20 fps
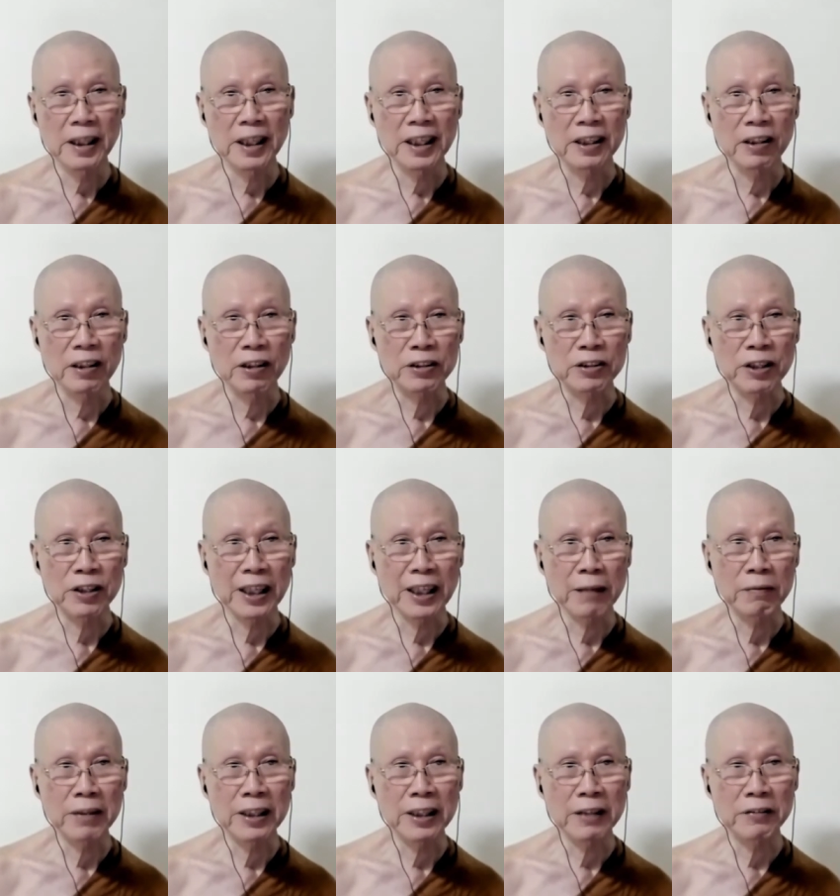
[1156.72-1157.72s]
And all you
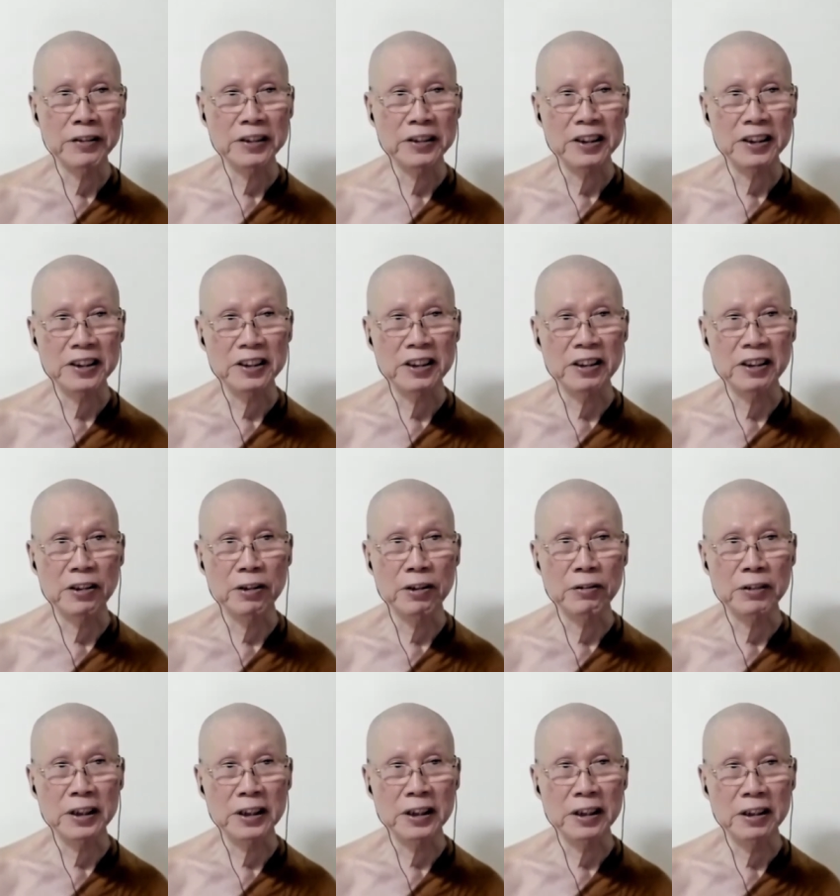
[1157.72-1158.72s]
have left is just the
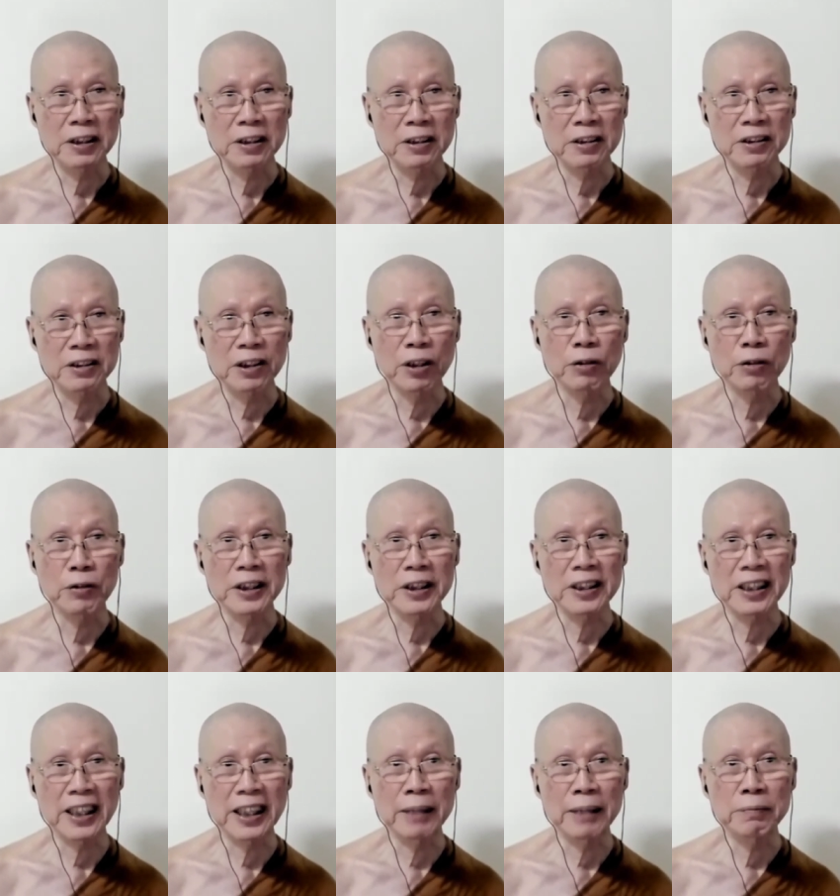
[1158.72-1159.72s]
knower,
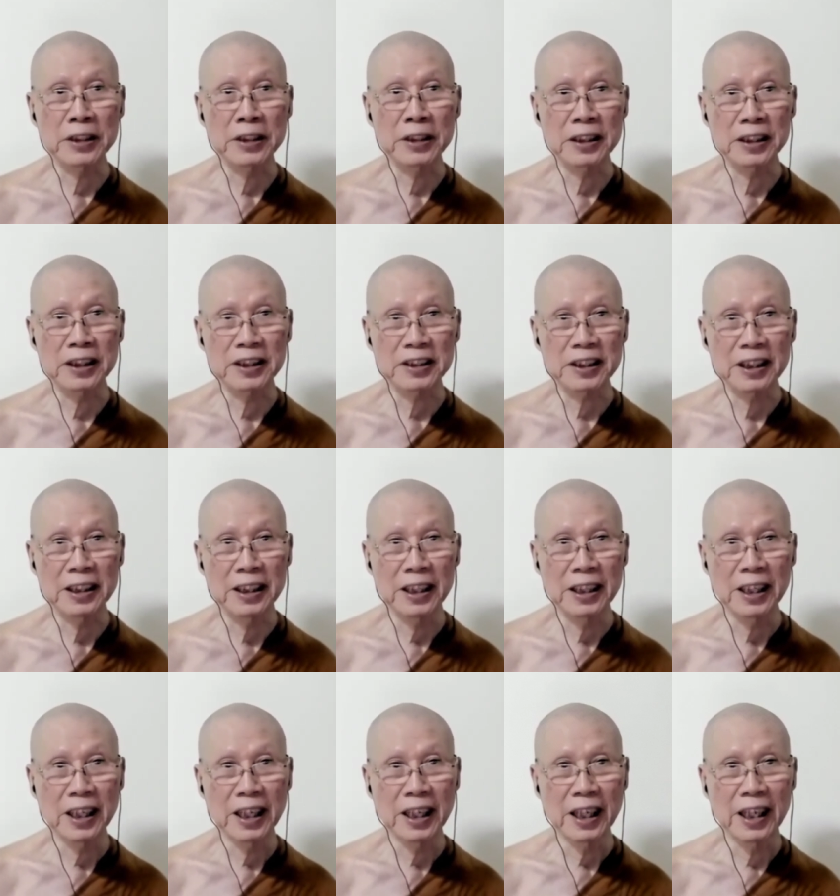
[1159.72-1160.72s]
knowing the emptiness
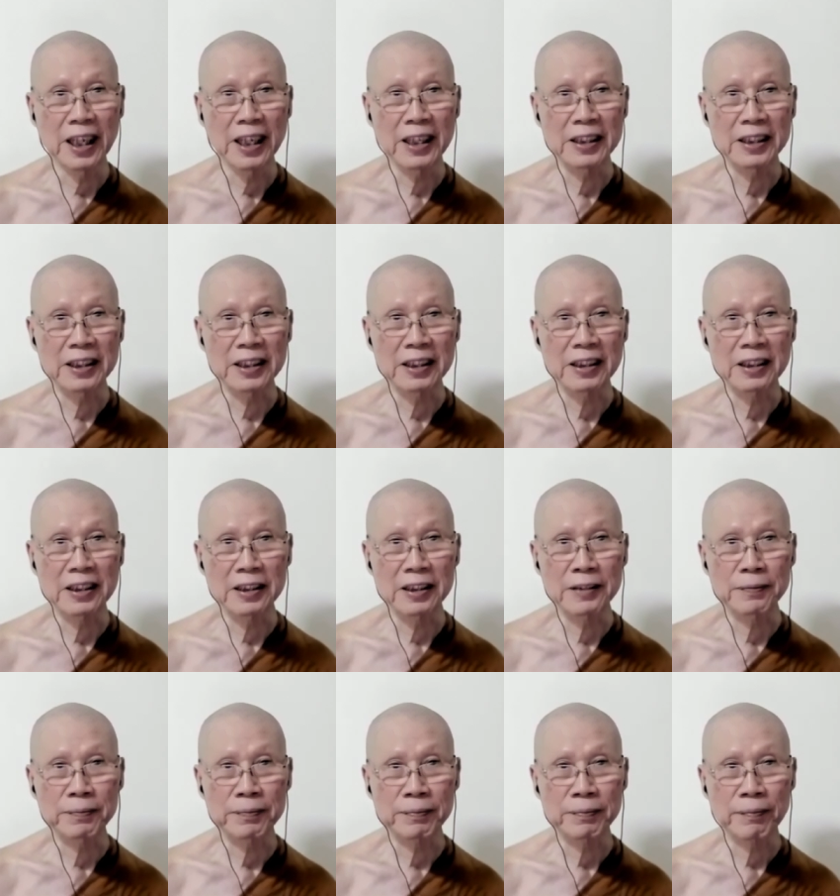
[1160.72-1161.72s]
and uh,
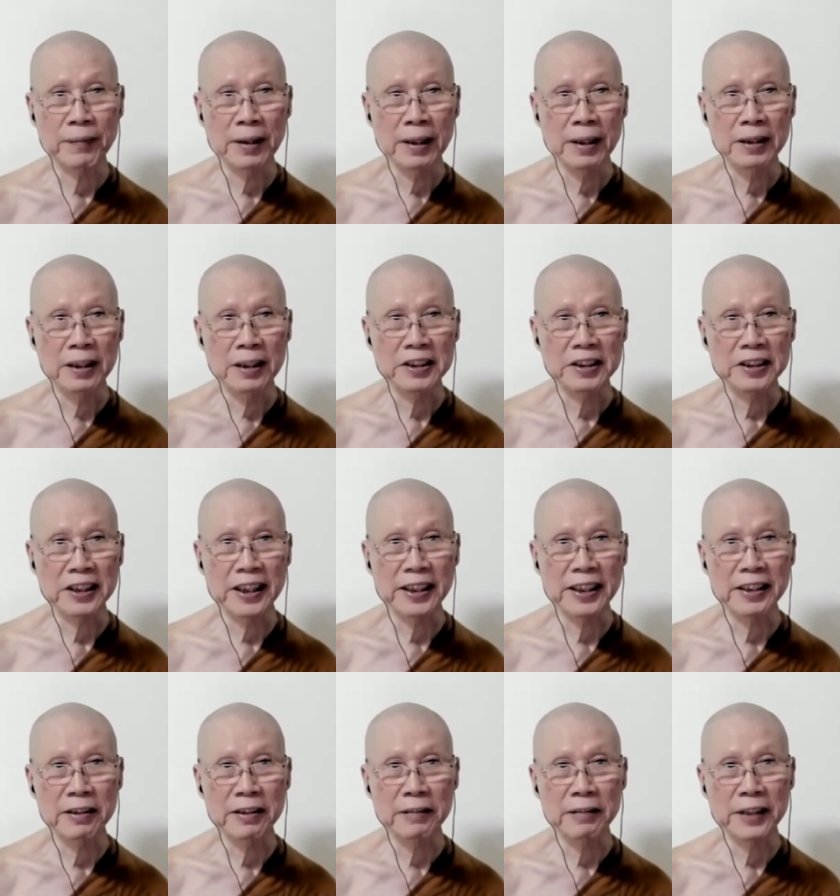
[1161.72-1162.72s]
the
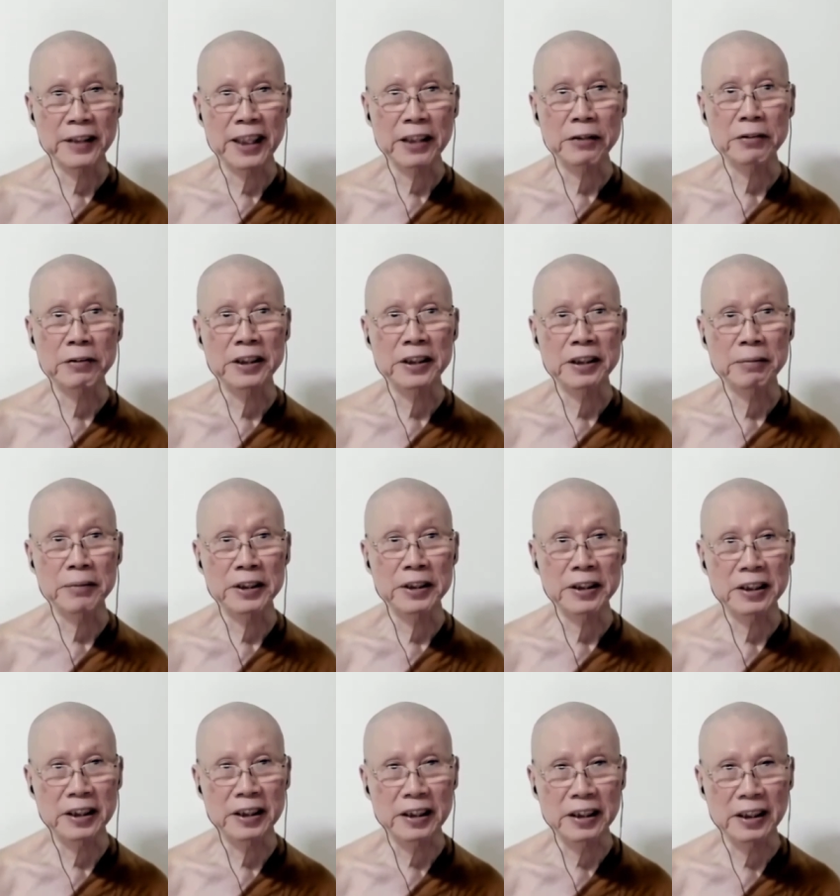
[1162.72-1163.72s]
state of
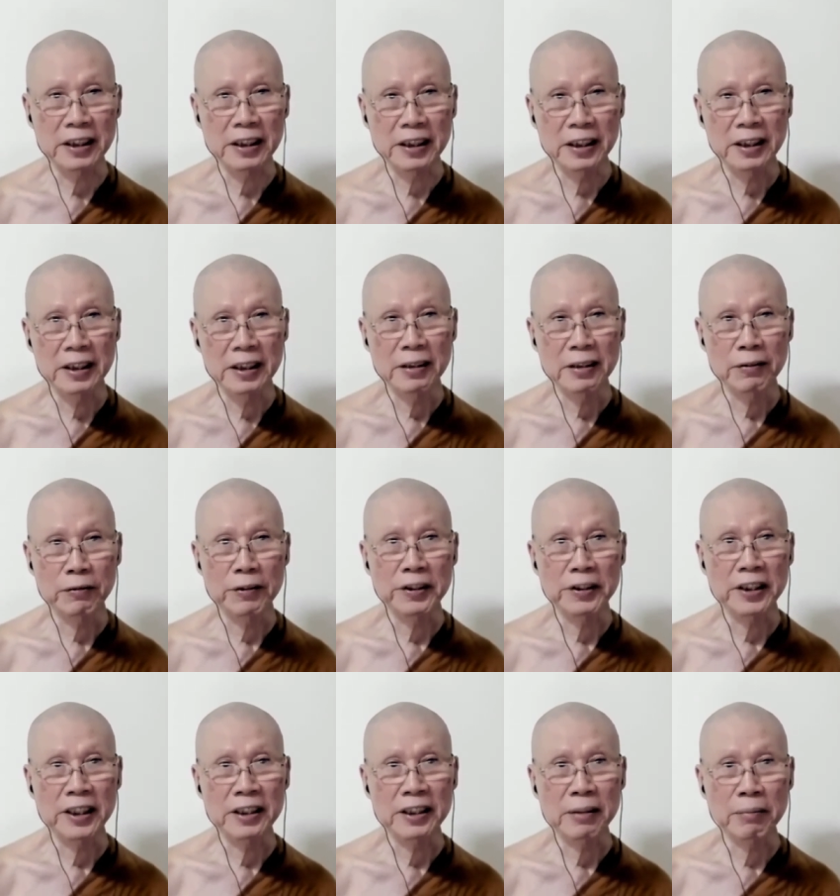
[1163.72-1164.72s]
equanimity
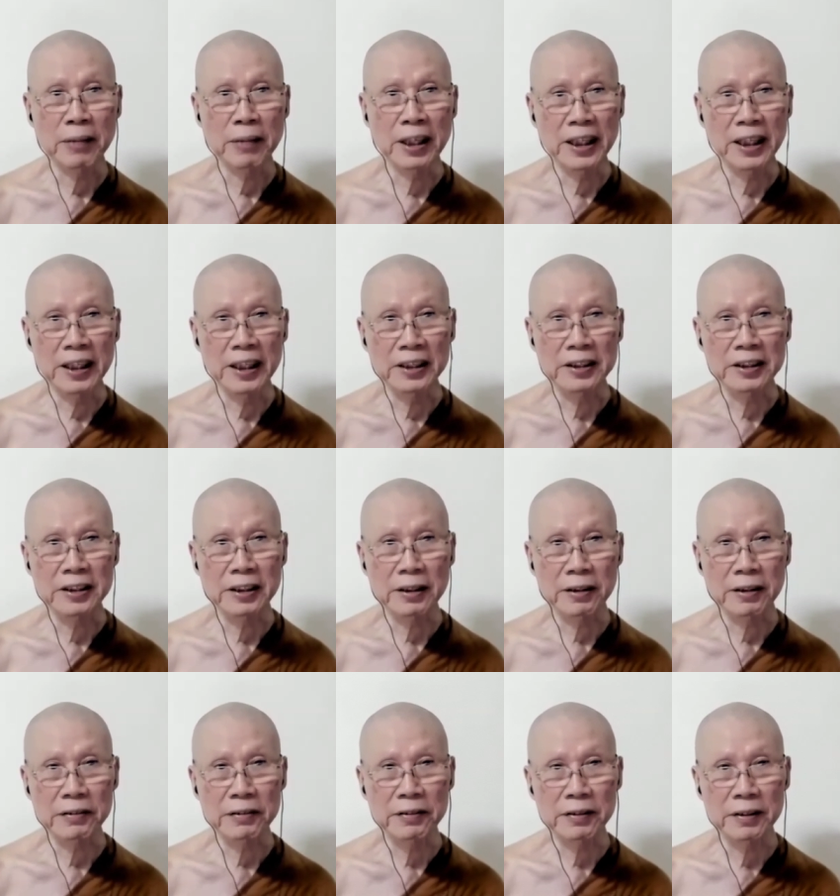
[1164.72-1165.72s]
within the mind
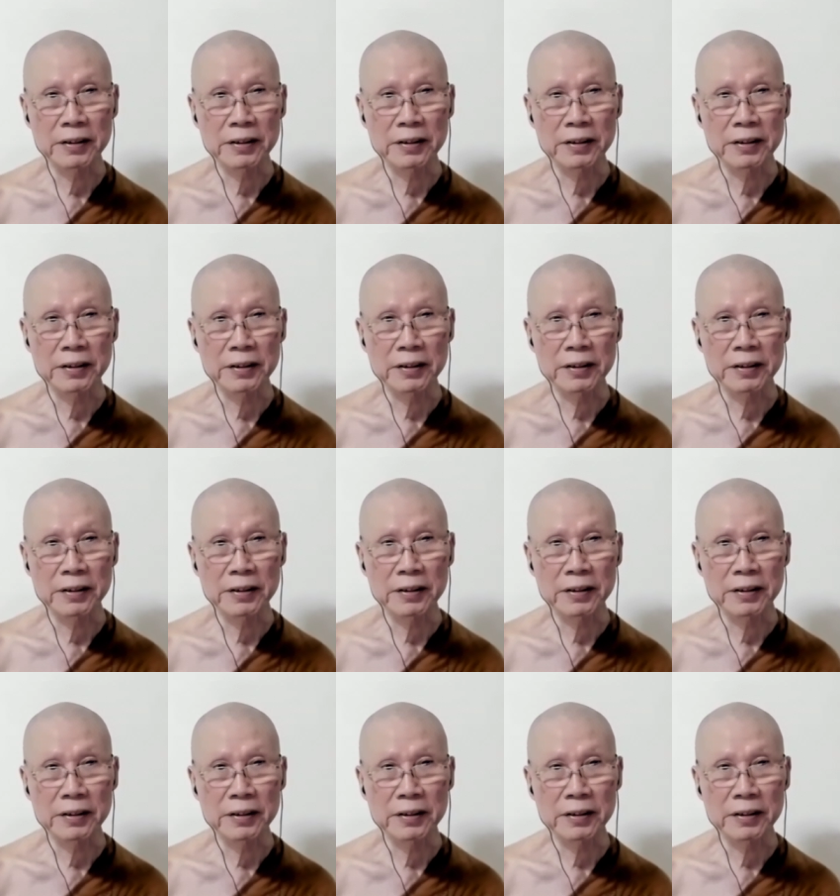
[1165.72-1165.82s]
itself.